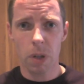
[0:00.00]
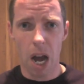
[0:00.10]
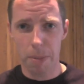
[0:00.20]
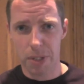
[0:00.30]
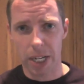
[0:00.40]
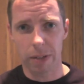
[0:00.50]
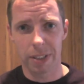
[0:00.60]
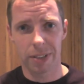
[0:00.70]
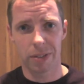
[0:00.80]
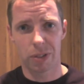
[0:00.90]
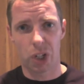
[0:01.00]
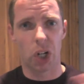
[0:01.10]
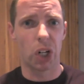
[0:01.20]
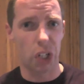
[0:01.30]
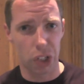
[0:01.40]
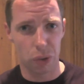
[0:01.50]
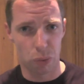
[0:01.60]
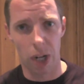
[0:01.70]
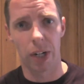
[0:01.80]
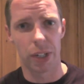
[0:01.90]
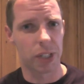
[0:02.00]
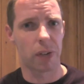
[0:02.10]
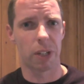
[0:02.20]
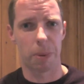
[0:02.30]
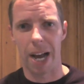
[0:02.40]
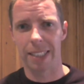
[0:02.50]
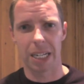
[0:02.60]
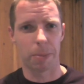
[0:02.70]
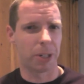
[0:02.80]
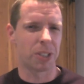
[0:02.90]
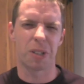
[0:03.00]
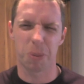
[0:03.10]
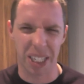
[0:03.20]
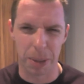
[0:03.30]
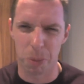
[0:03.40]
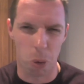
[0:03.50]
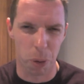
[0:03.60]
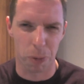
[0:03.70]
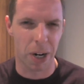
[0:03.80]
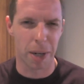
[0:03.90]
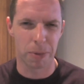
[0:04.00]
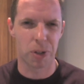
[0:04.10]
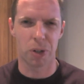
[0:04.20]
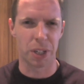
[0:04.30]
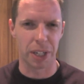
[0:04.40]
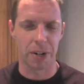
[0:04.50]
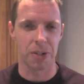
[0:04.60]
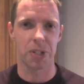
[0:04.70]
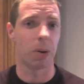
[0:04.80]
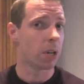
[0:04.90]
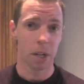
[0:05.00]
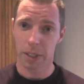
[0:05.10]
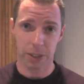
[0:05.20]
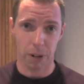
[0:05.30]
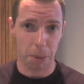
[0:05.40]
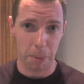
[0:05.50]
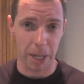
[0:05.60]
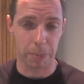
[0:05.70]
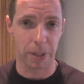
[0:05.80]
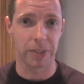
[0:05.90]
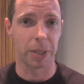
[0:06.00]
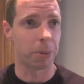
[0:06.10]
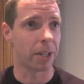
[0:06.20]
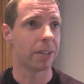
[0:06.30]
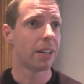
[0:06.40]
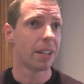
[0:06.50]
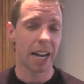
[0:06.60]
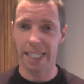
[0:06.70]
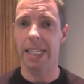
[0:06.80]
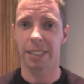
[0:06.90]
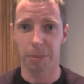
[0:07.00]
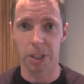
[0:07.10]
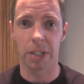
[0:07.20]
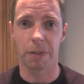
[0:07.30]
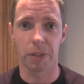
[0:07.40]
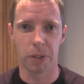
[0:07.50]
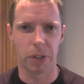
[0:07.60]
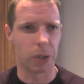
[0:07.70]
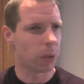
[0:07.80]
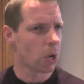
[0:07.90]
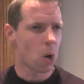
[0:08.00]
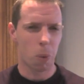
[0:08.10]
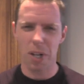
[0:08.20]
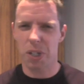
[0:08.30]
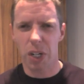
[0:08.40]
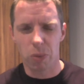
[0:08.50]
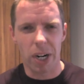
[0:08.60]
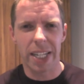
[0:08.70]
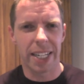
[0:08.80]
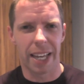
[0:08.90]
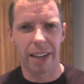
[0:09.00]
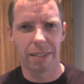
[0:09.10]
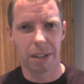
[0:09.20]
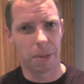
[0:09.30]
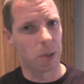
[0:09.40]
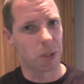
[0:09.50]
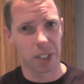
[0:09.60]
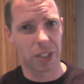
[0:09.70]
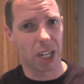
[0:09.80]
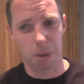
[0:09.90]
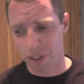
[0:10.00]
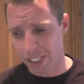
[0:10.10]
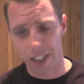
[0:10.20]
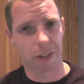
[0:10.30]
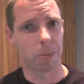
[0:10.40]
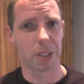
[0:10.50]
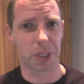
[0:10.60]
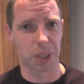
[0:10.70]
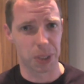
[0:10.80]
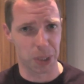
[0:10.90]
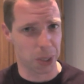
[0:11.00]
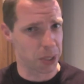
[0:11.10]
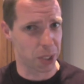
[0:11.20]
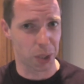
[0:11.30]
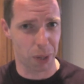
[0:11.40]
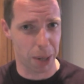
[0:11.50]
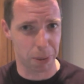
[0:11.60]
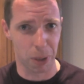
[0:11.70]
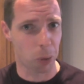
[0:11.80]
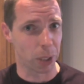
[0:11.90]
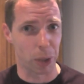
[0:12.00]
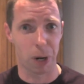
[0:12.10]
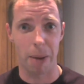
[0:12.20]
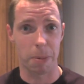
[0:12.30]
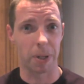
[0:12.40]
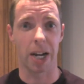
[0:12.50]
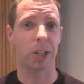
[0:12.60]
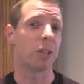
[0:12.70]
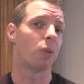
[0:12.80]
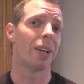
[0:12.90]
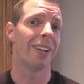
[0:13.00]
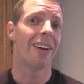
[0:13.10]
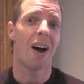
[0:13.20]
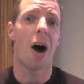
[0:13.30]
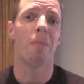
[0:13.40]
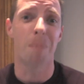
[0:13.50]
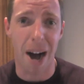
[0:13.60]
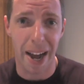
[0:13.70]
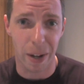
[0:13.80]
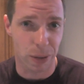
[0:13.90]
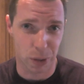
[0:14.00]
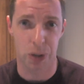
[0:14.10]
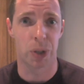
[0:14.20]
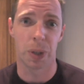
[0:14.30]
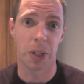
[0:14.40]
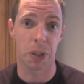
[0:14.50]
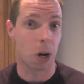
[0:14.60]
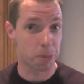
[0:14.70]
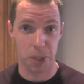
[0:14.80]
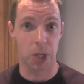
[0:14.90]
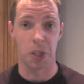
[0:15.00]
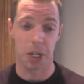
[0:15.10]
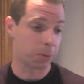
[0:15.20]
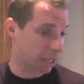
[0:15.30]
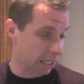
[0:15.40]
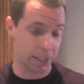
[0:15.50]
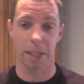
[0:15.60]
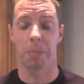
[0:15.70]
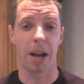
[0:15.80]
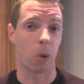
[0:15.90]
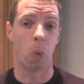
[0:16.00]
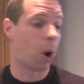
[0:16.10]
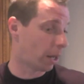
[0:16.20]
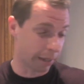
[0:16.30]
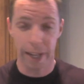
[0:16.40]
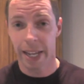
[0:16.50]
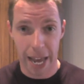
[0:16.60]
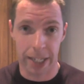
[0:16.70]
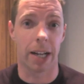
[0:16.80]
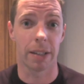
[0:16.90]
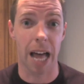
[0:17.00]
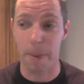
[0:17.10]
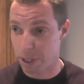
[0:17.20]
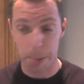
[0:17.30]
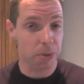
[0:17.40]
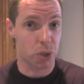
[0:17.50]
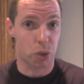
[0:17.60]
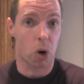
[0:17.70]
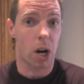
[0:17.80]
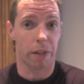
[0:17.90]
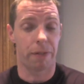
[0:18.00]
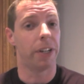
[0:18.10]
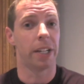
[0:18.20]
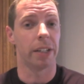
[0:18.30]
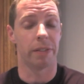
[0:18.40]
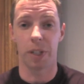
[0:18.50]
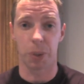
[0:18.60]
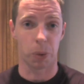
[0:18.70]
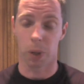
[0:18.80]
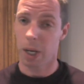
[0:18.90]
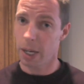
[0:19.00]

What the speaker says: I'm a cyclist turned runner just over the past couple years. I've just been getting bored with riding 30 years, so still ride my bike plenty, but I needed something different to do. When I started running again, I mean, you want to talk about the need for muscular endurance and cramping, holy crap. I mean, I couldn't run a mile just 2 years ago. I'm serious. I'd get to like mile 1 and collapse. And I'm a strong, fit individual,